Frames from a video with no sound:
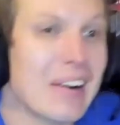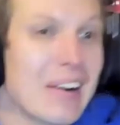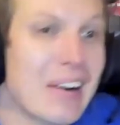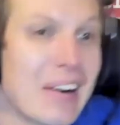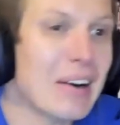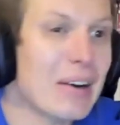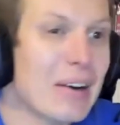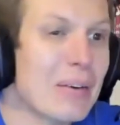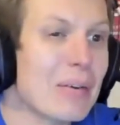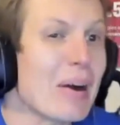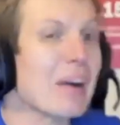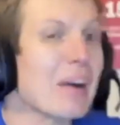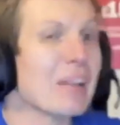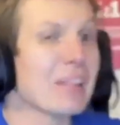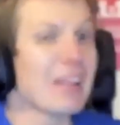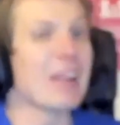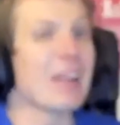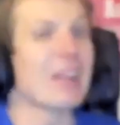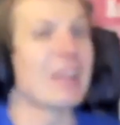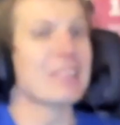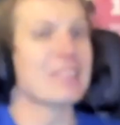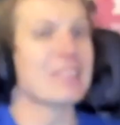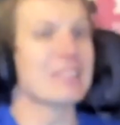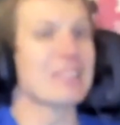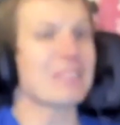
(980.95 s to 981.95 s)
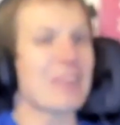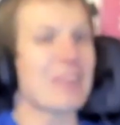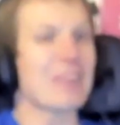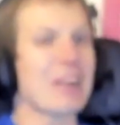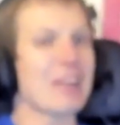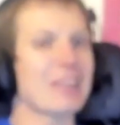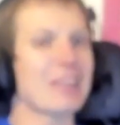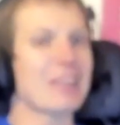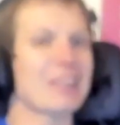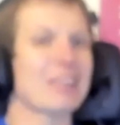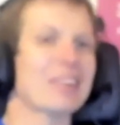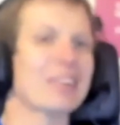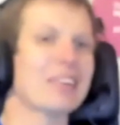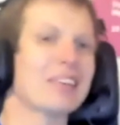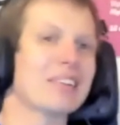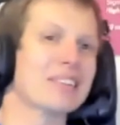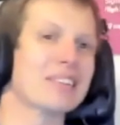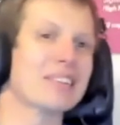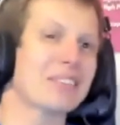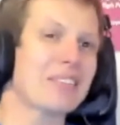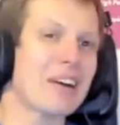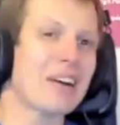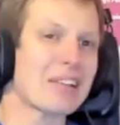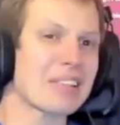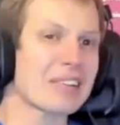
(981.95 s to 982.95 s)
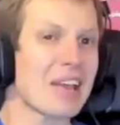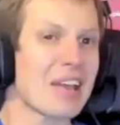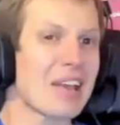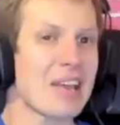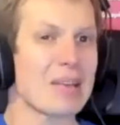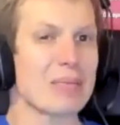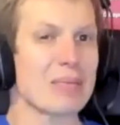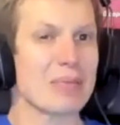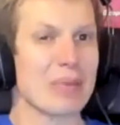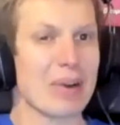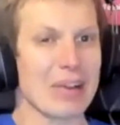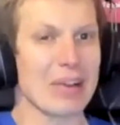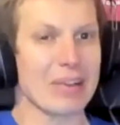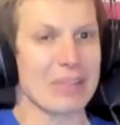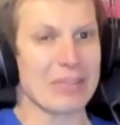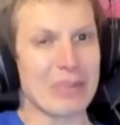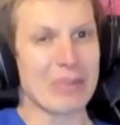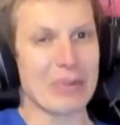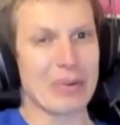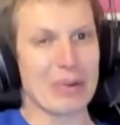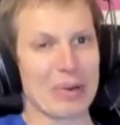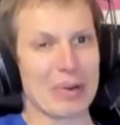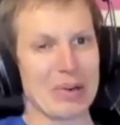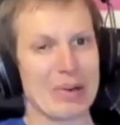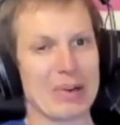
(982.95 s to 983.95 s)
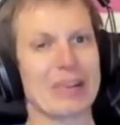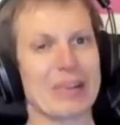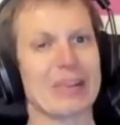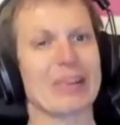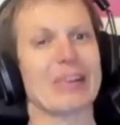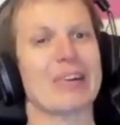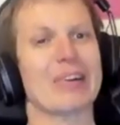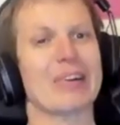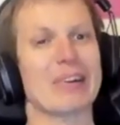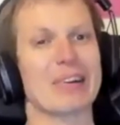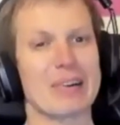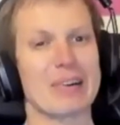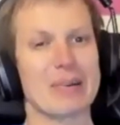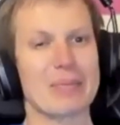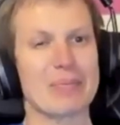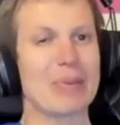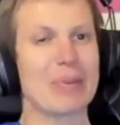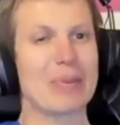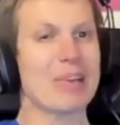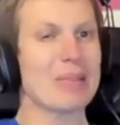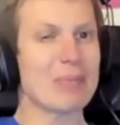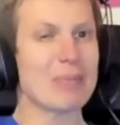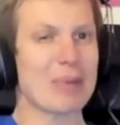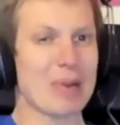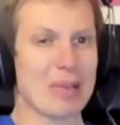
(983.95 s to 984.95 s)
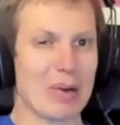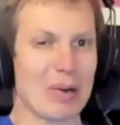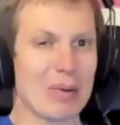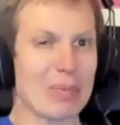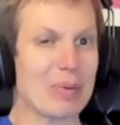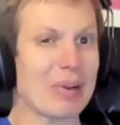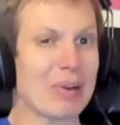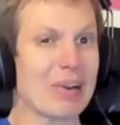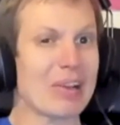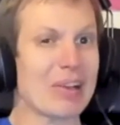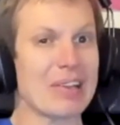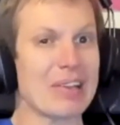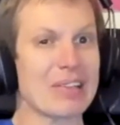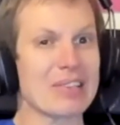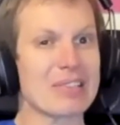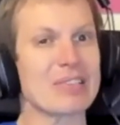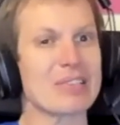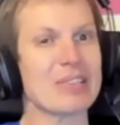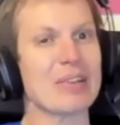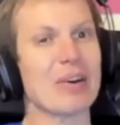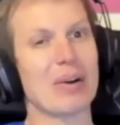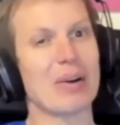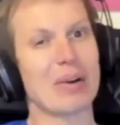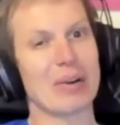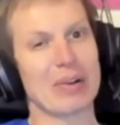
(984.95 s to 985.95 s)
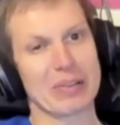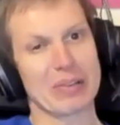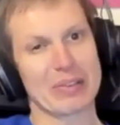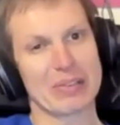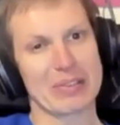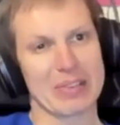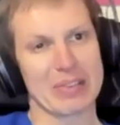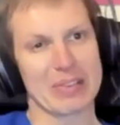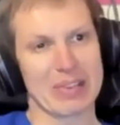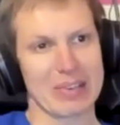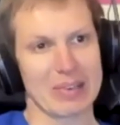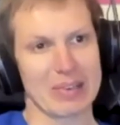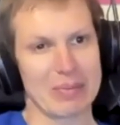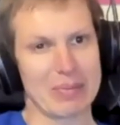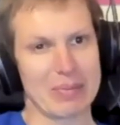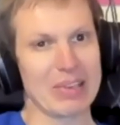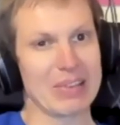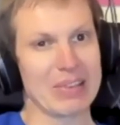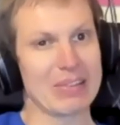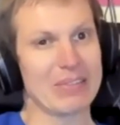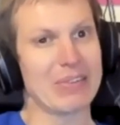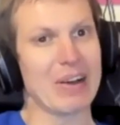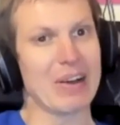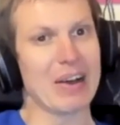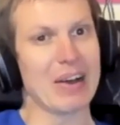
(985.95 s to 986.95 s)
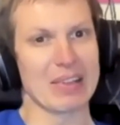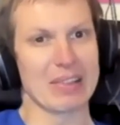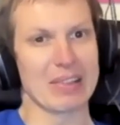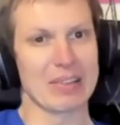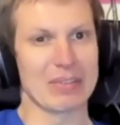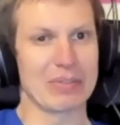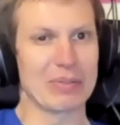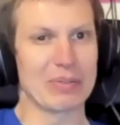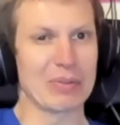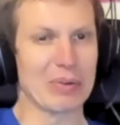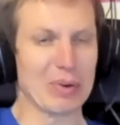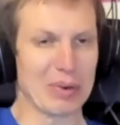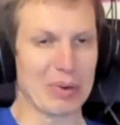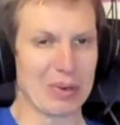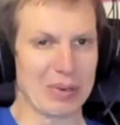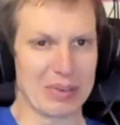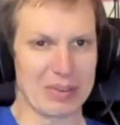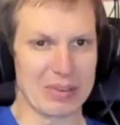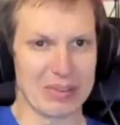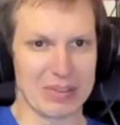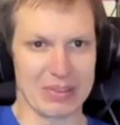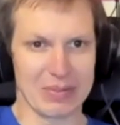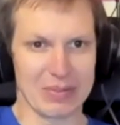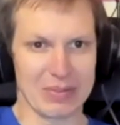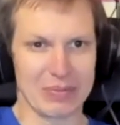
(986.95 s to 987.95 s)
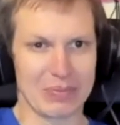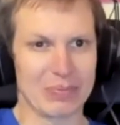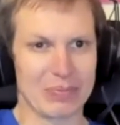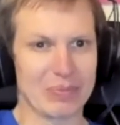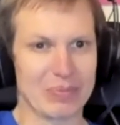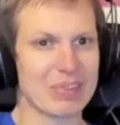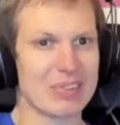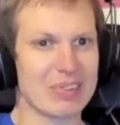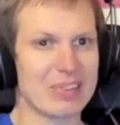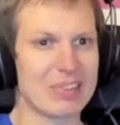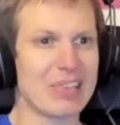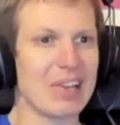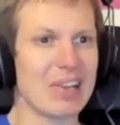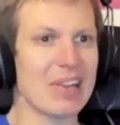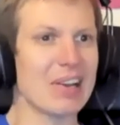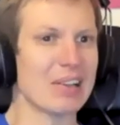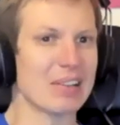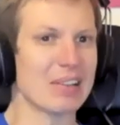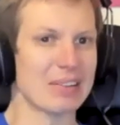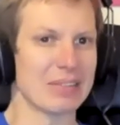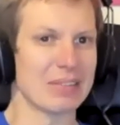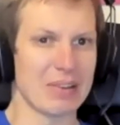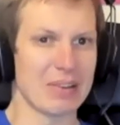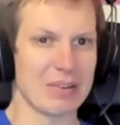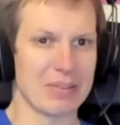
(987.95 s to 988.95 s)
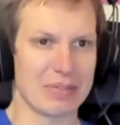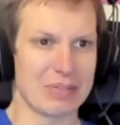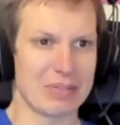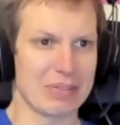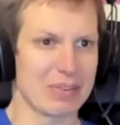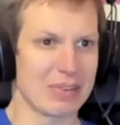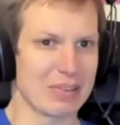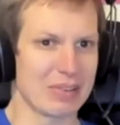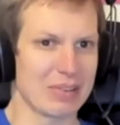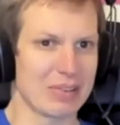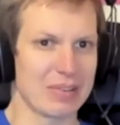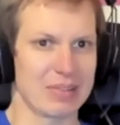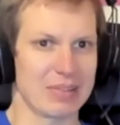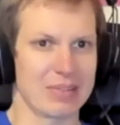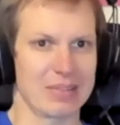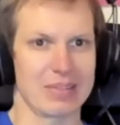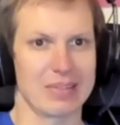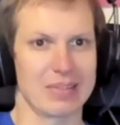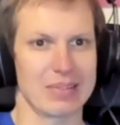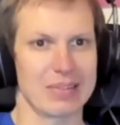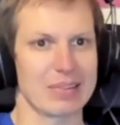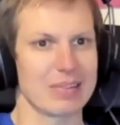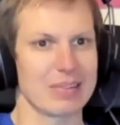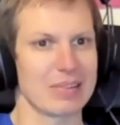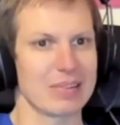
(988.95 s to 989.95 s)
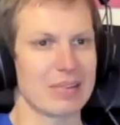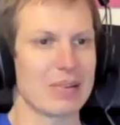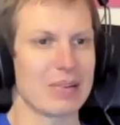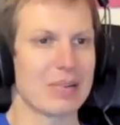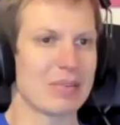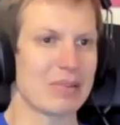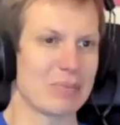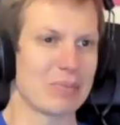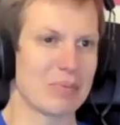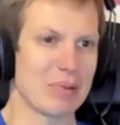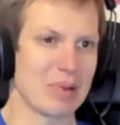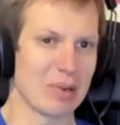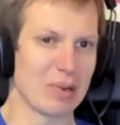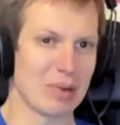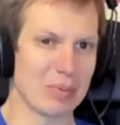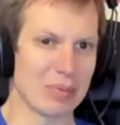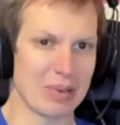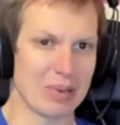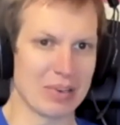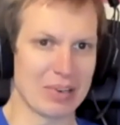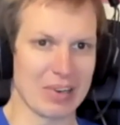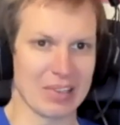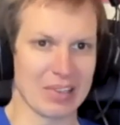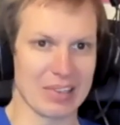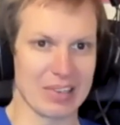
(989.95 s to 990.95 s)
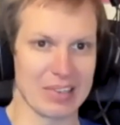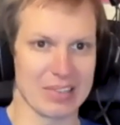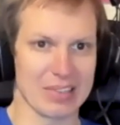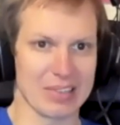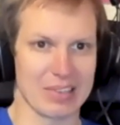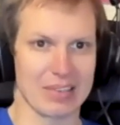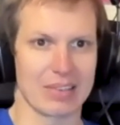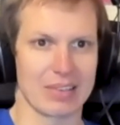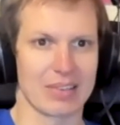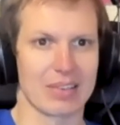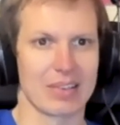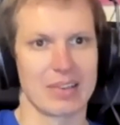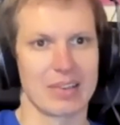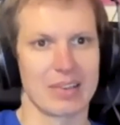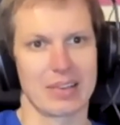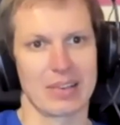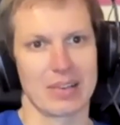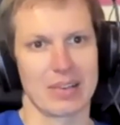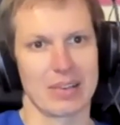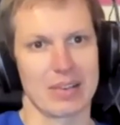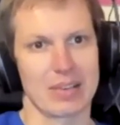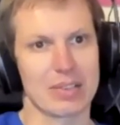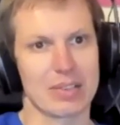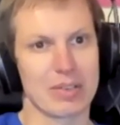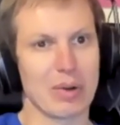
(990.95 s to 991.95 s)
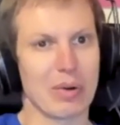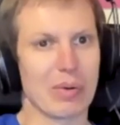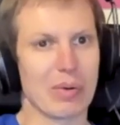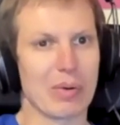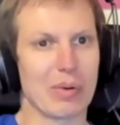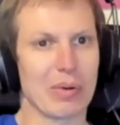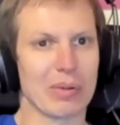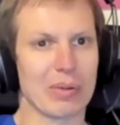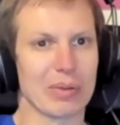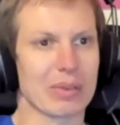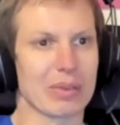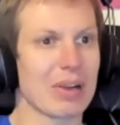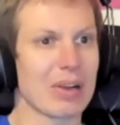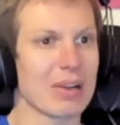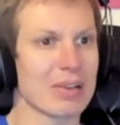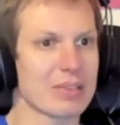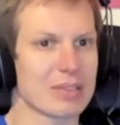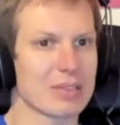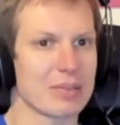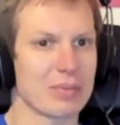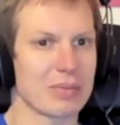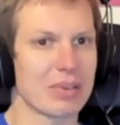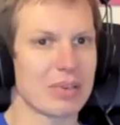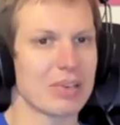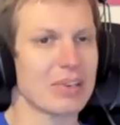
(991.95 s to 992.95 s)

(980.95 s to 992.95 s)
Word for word: Well, yeah, it's a fun game, right? For being monopoly, it's not being fun for dealing with monopoly, right? As a so-called customer.